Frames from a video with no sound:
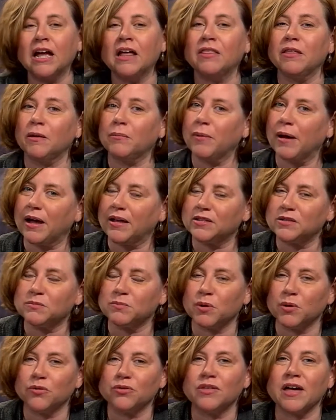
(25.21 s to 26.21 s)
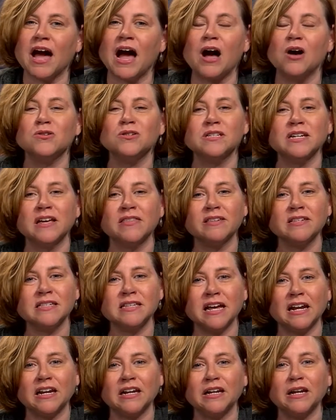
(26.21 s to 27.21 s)
that passed both the House and the
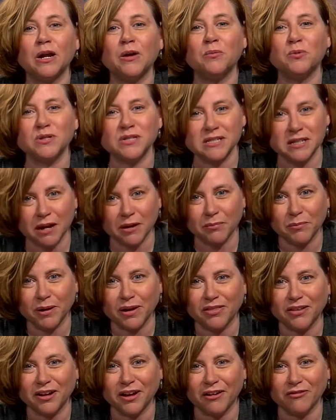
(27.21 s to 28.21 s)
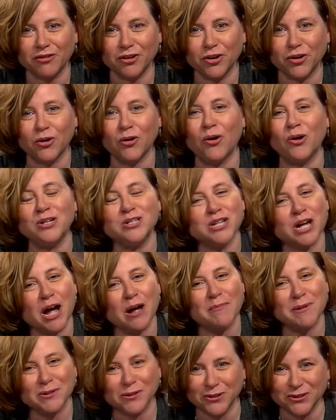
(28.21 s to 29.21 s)
Senate and was signed by the governor on
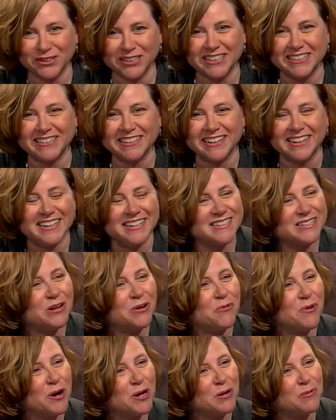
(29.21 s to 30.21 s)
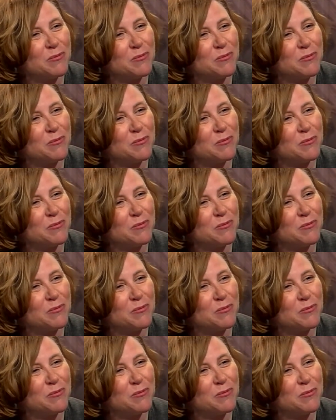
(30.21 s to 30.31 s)
time and early. So welcome,